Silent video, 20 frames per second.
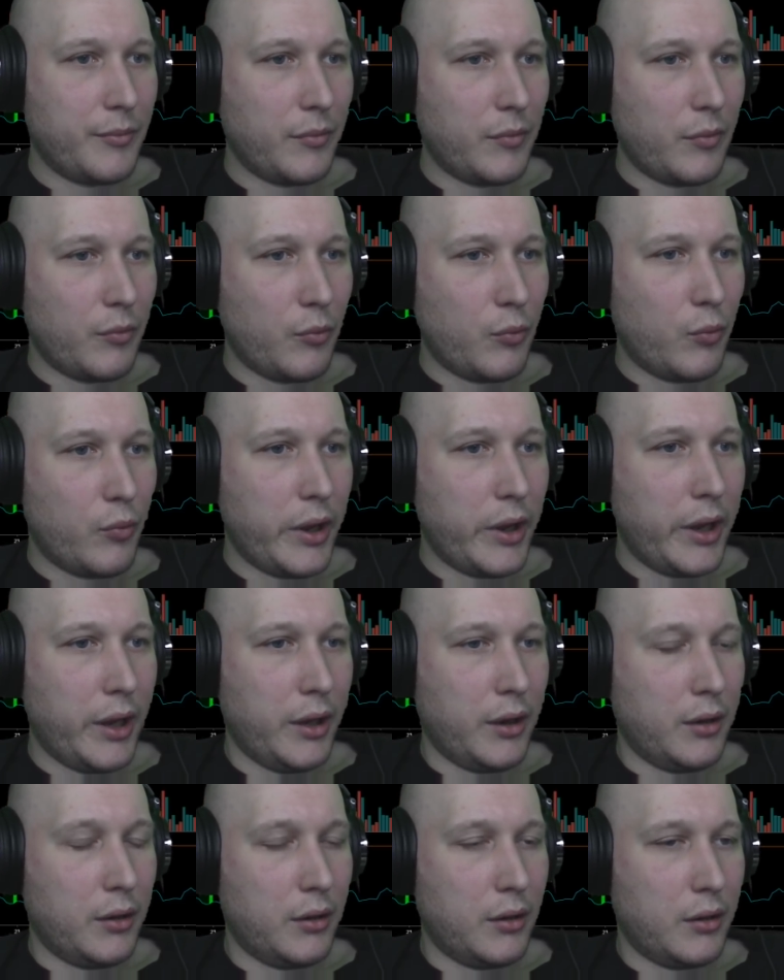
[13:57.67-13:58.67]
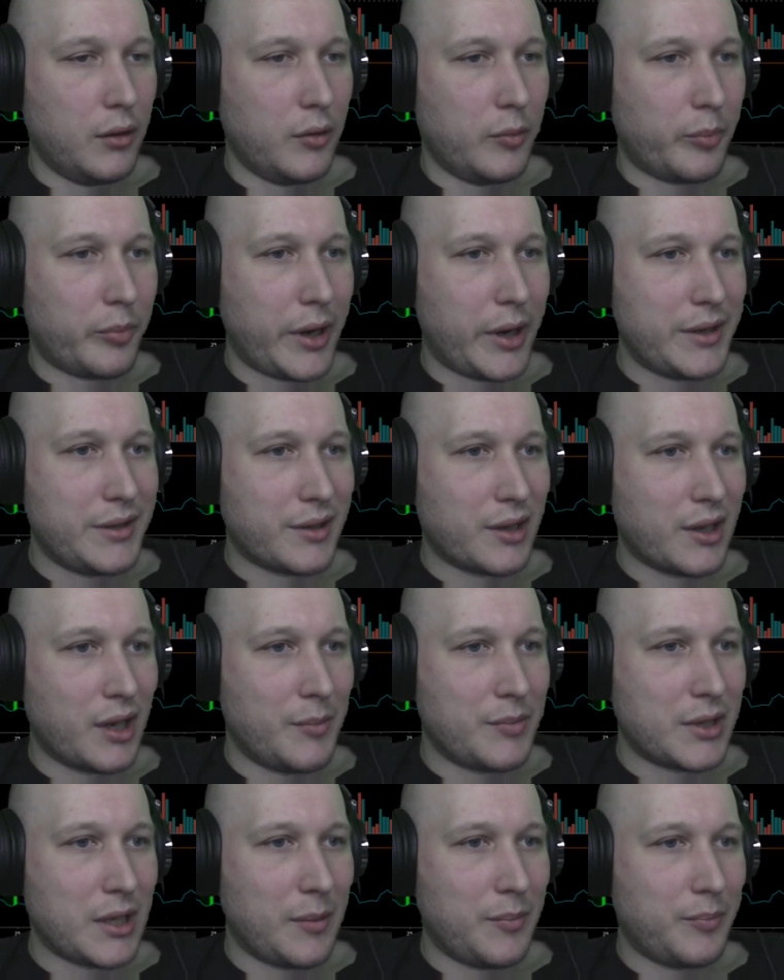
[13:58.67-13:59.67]
when price
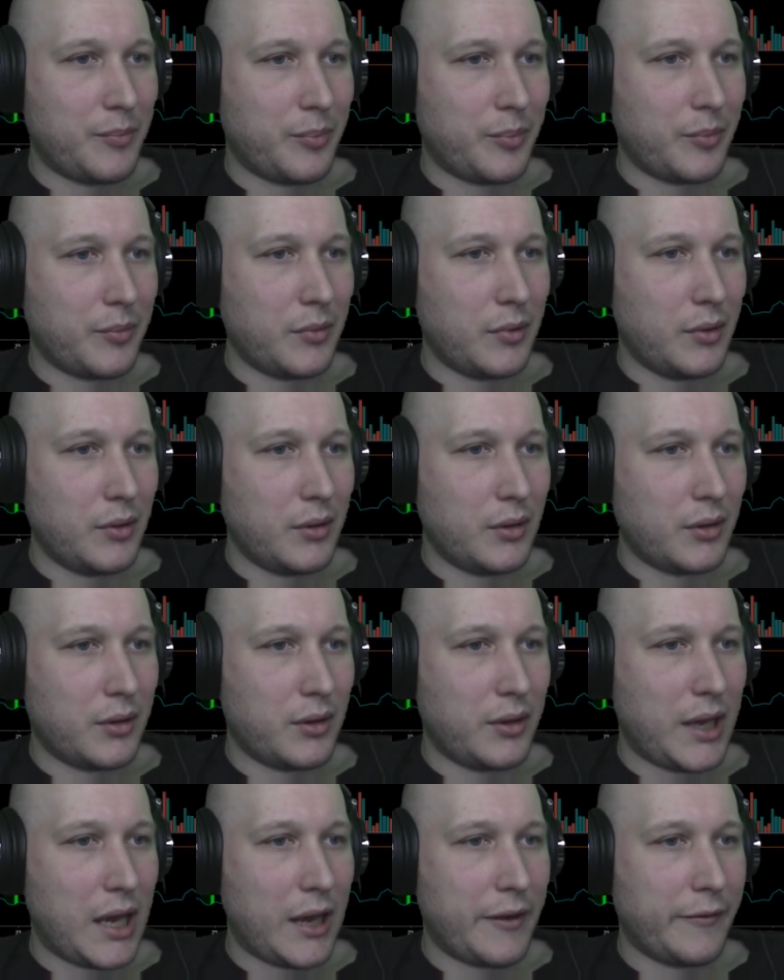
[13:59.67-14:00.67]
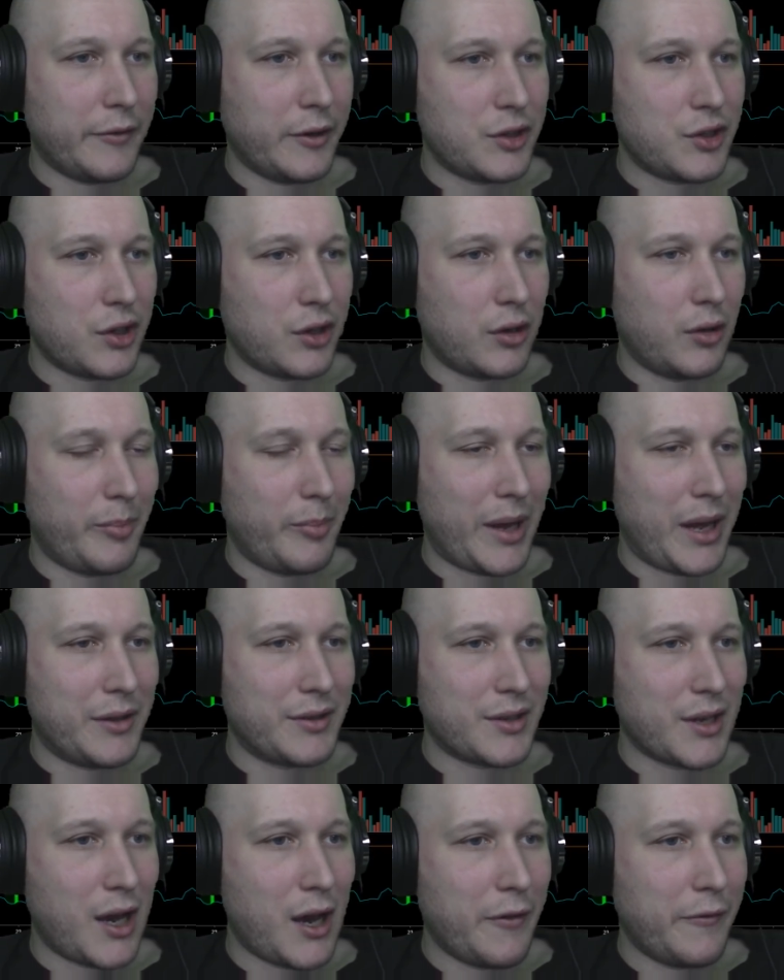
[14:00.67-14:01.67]
comes up to the average, it'll bounce
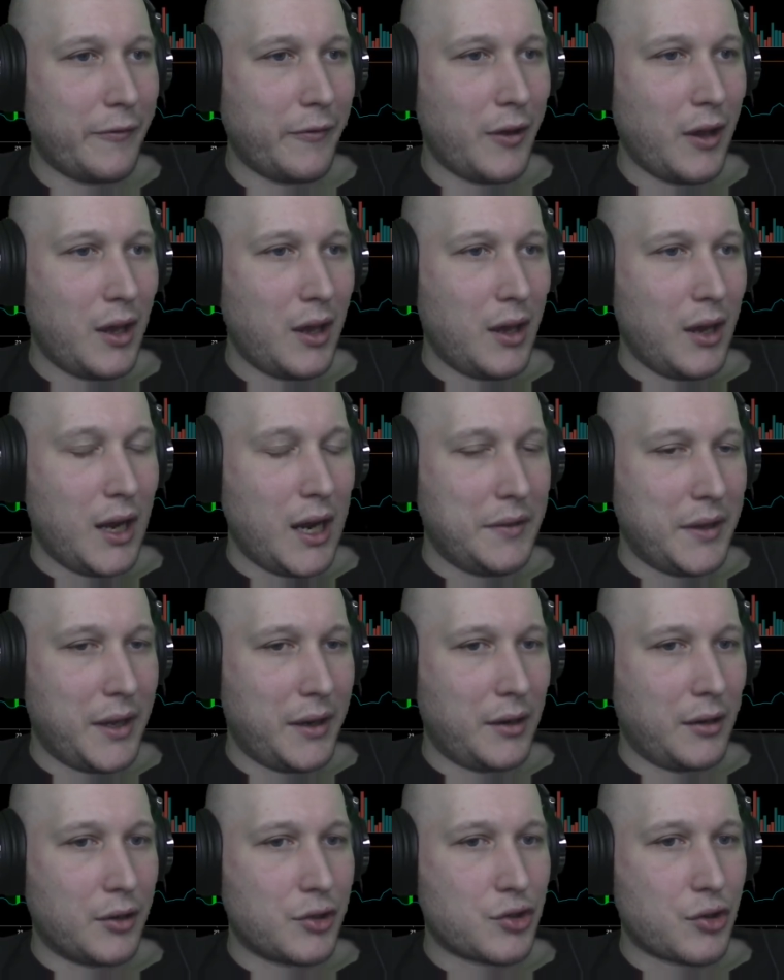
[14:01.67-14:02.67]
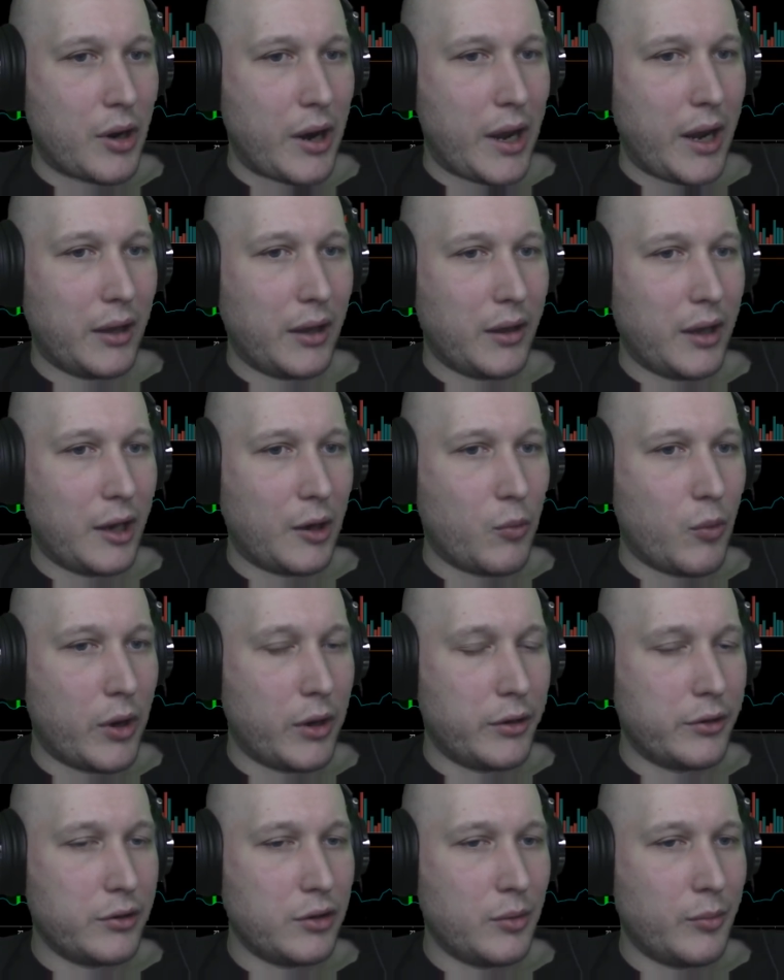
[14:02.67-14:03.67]
off, and then it'll try like 1 or
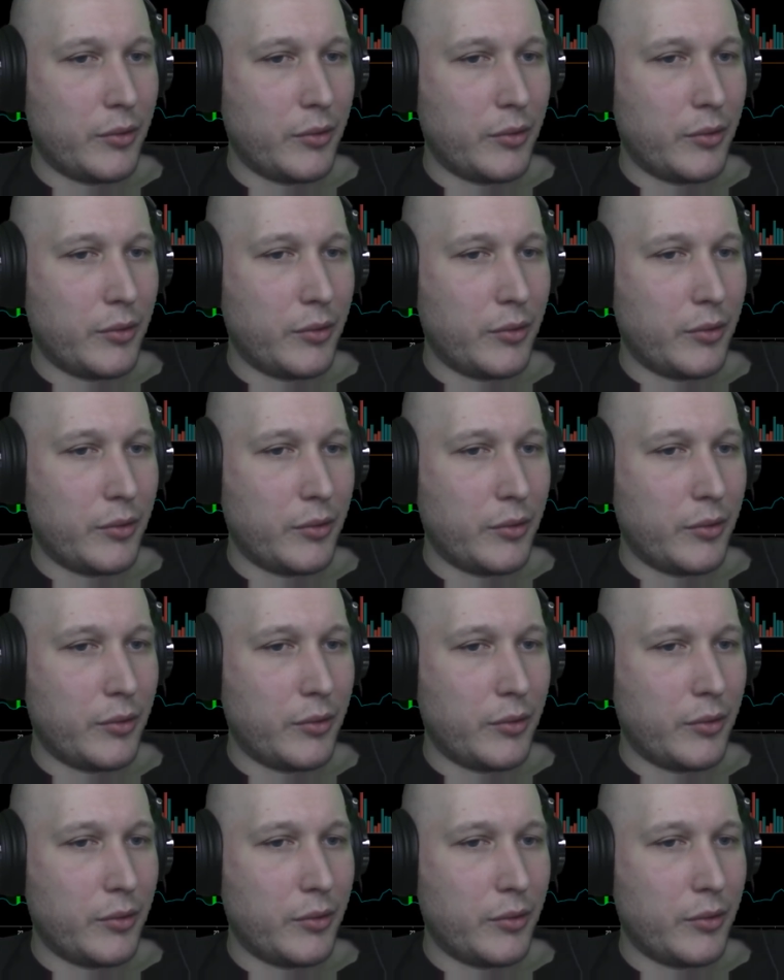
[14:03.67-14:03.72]
2 more